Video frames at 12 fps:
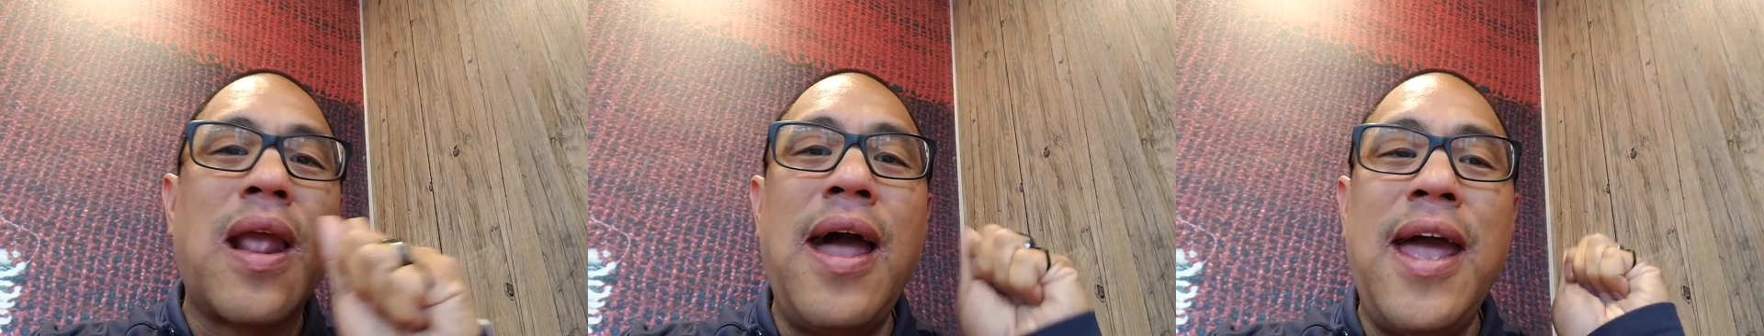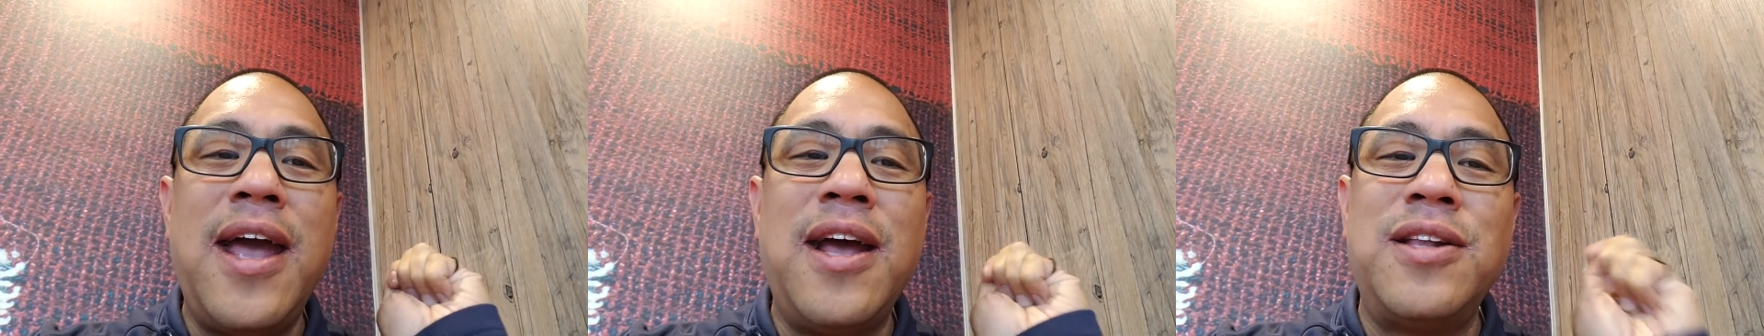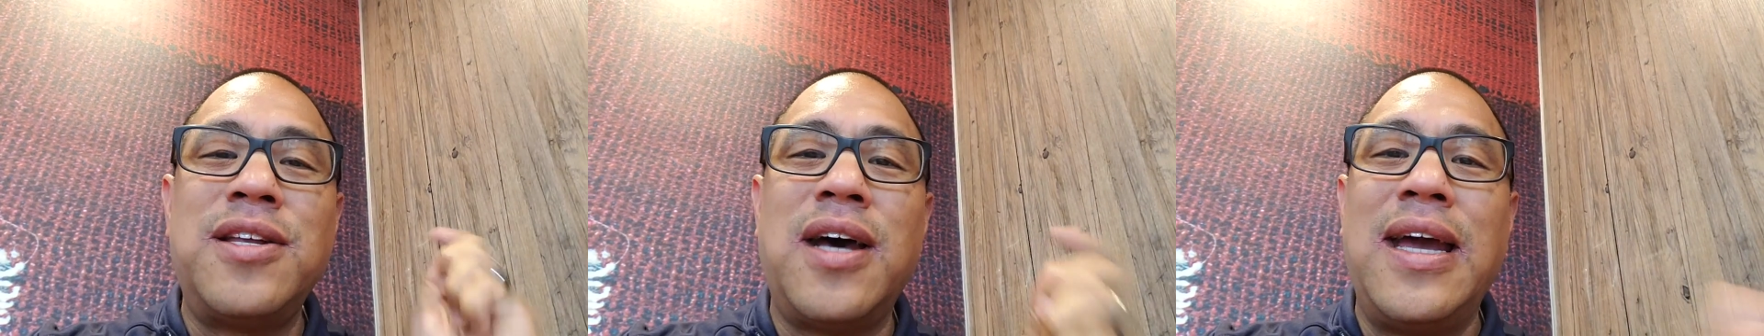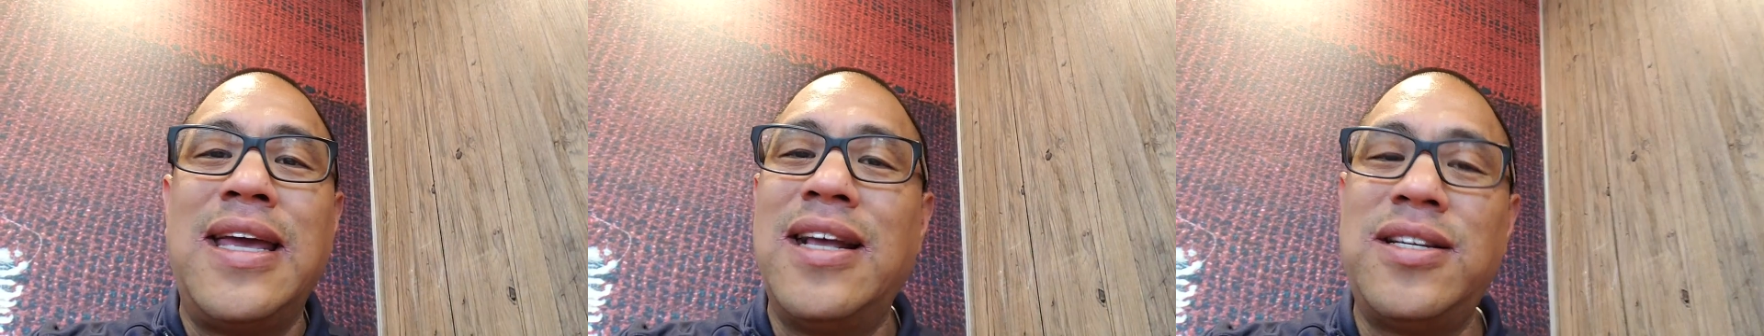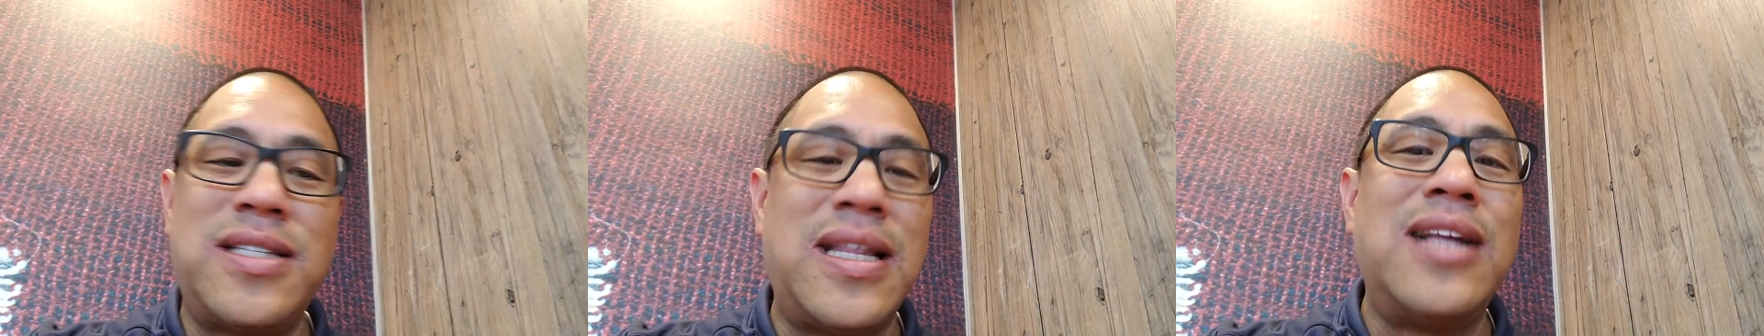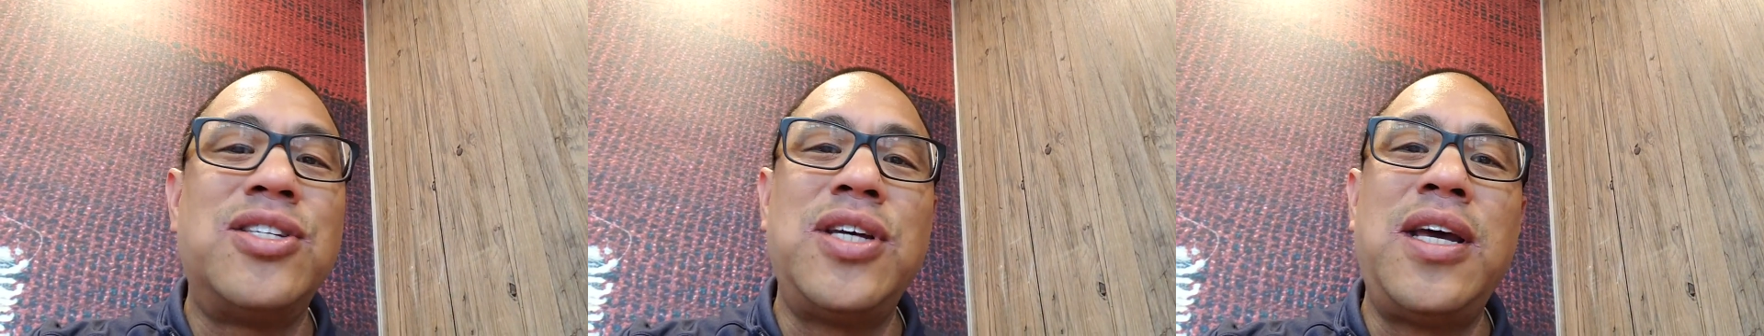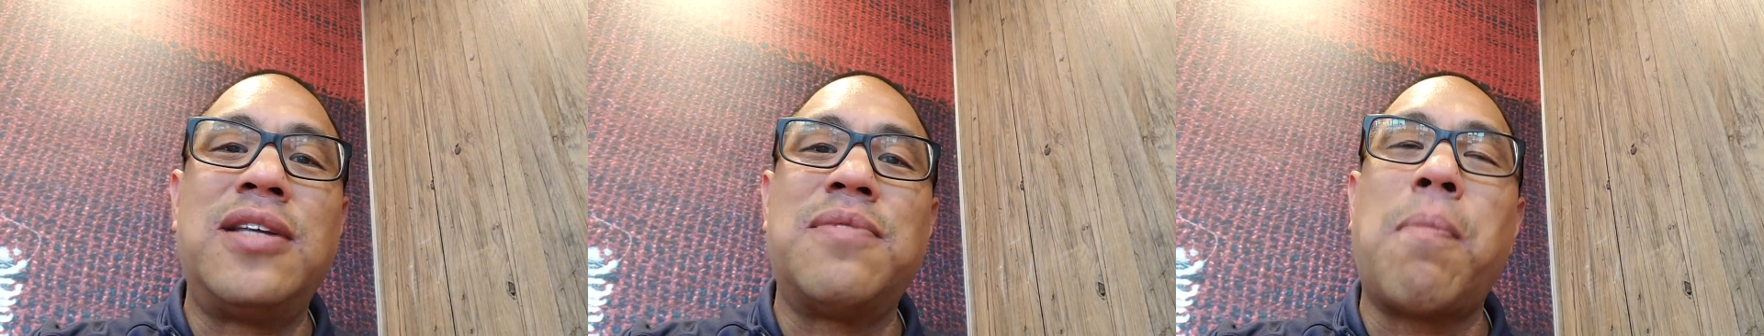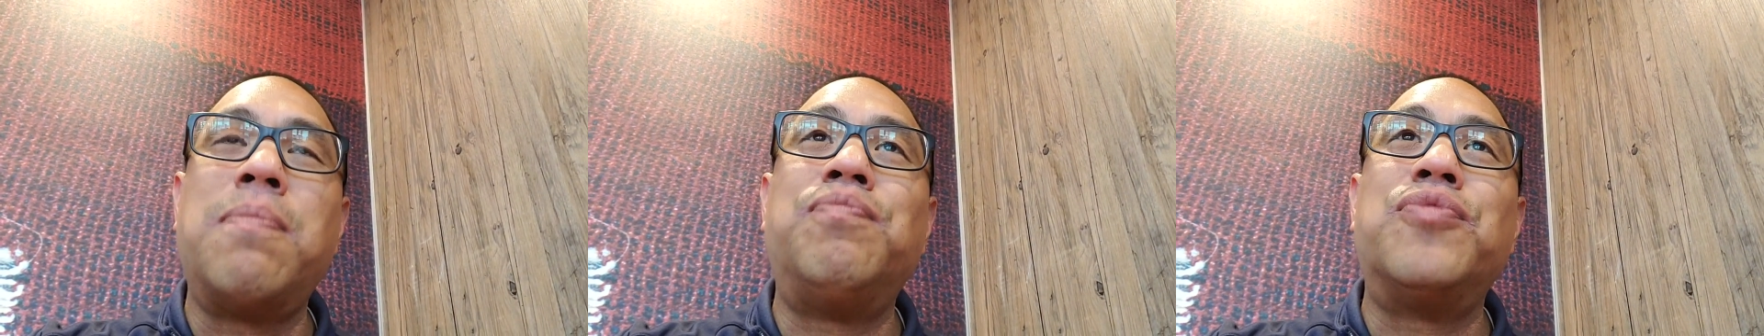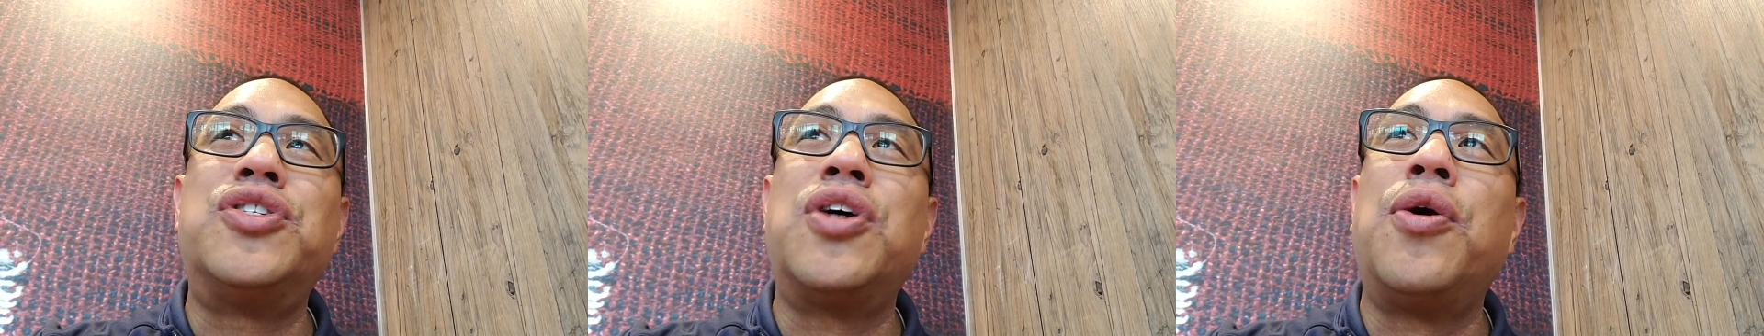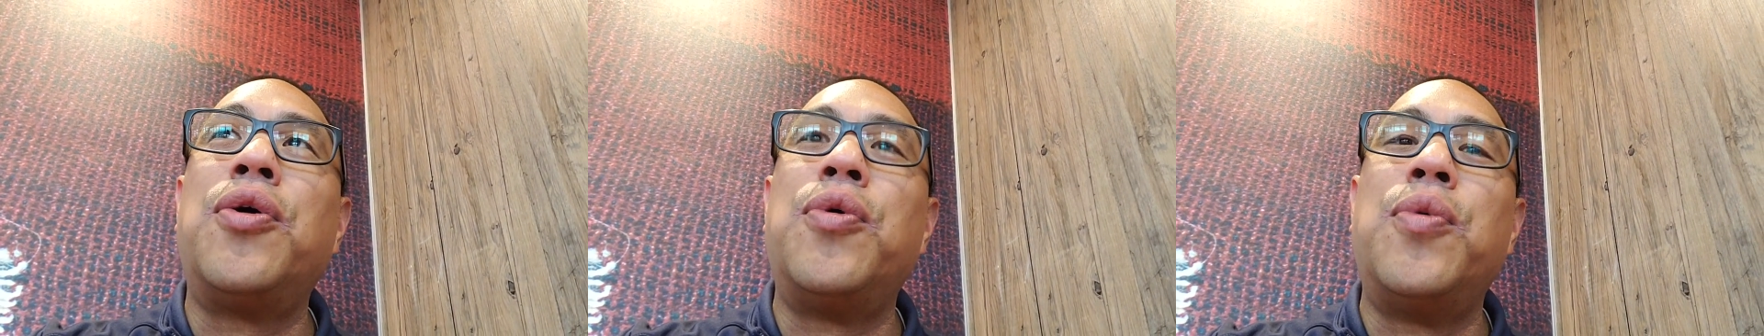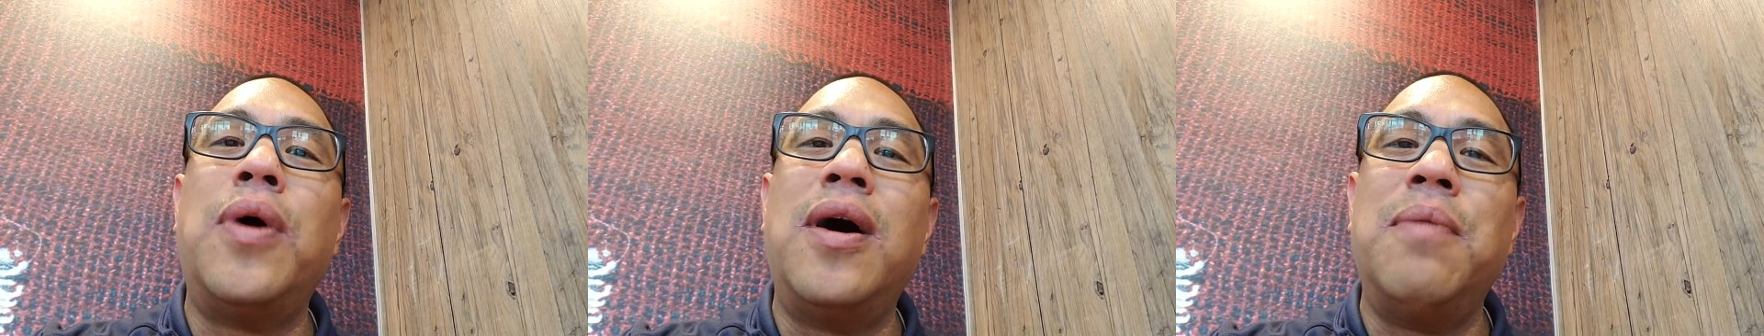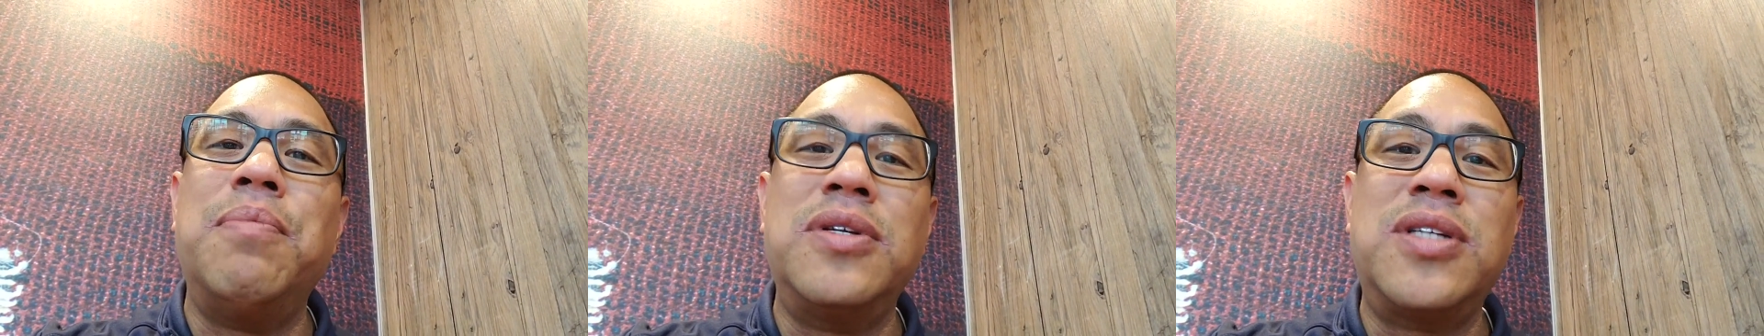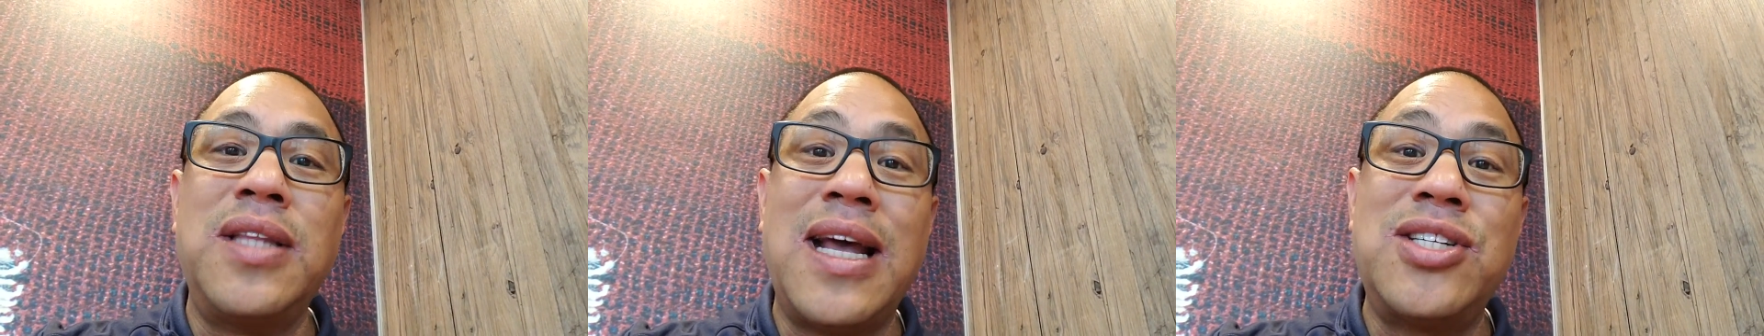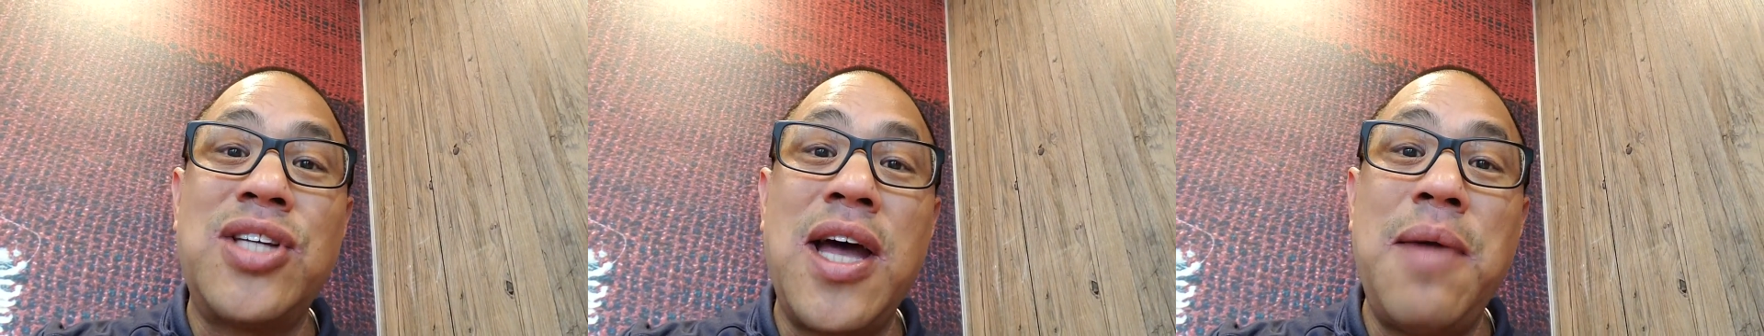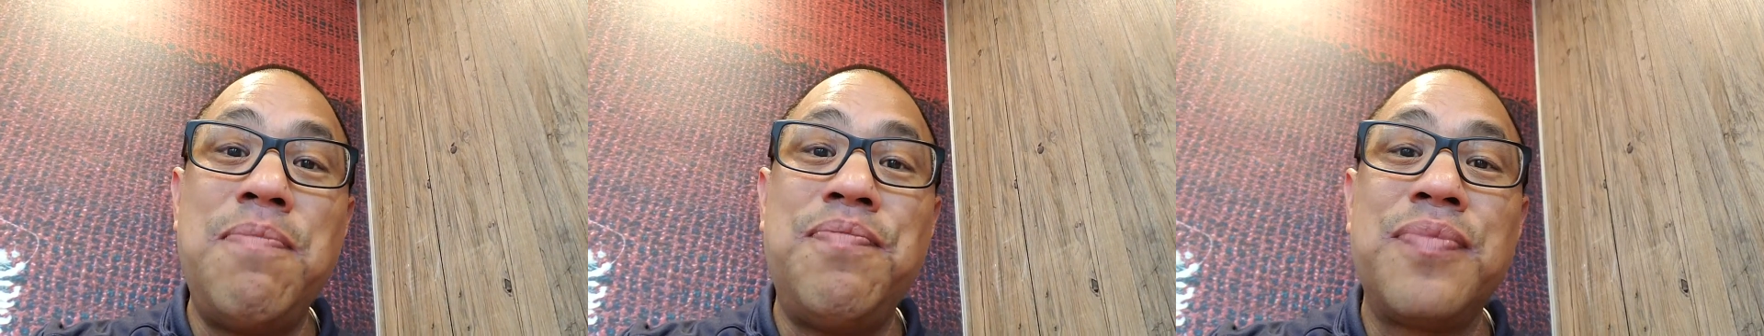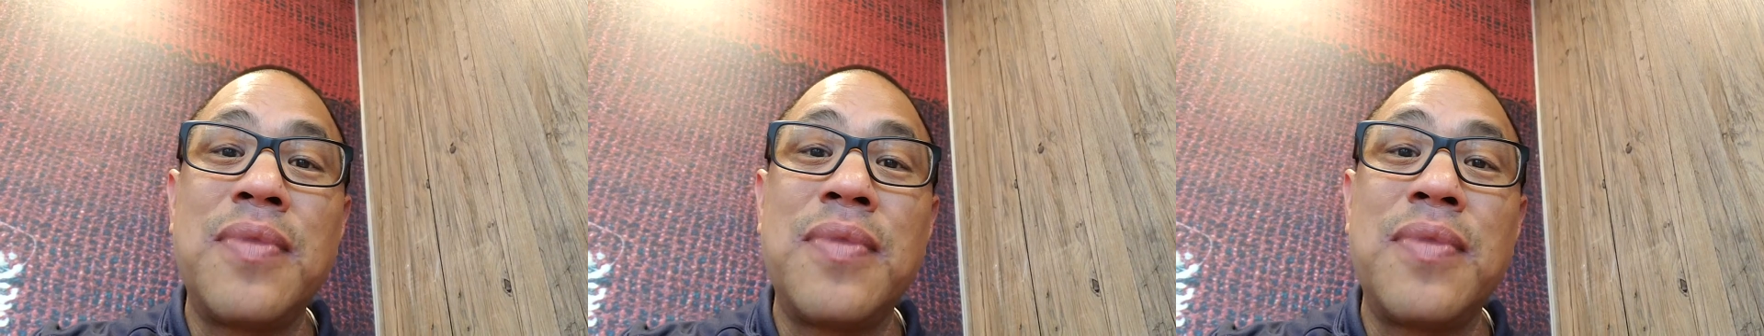And I guess that's it. So until next time,